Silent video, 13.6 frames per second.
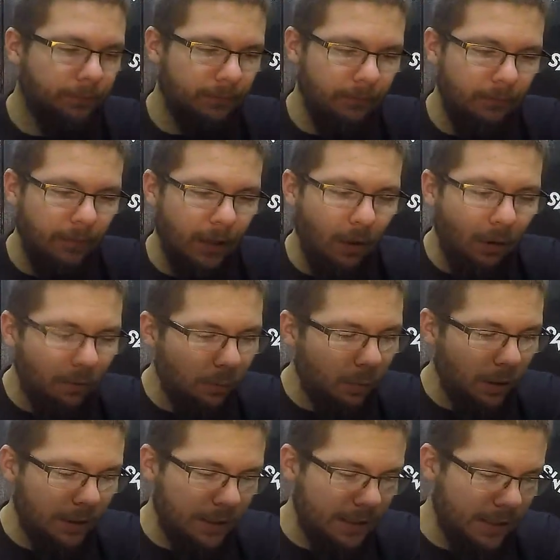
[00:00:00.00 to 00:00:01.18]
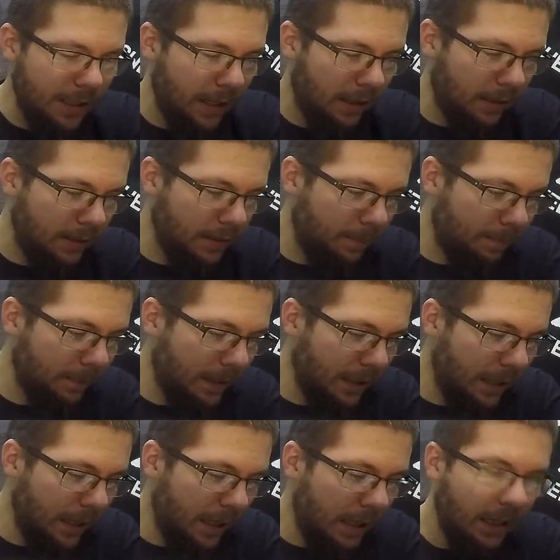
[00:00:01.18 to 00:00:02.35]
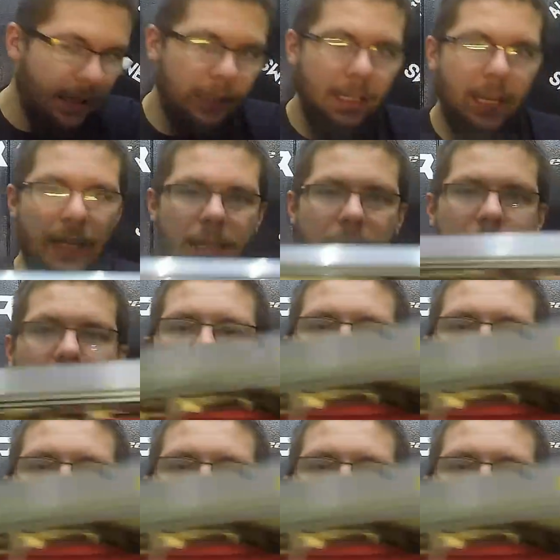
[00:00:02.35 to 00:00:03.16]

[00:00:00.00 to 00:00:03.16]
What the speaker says: what it sells. It has there